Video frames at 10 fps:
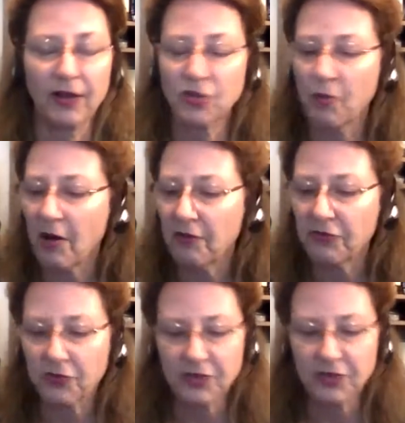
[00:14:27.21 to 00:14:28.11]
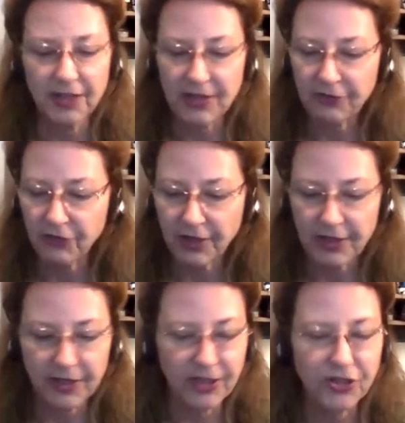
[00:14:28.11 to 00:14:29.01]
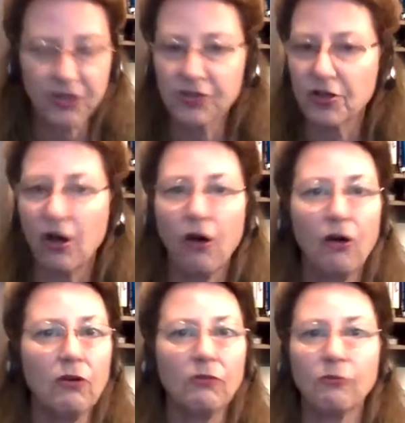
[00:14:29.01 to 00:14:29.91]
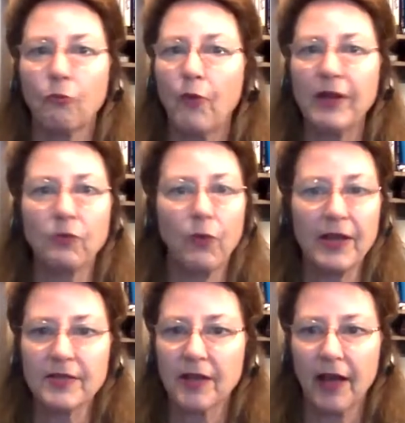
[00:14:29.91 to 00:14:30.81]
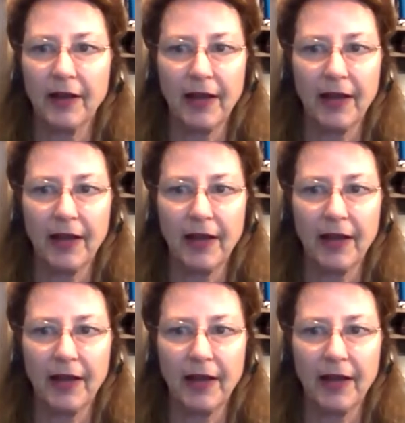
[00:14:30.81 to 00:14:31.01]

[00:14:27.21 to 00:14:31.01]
12, 13 different conditions all went wayside,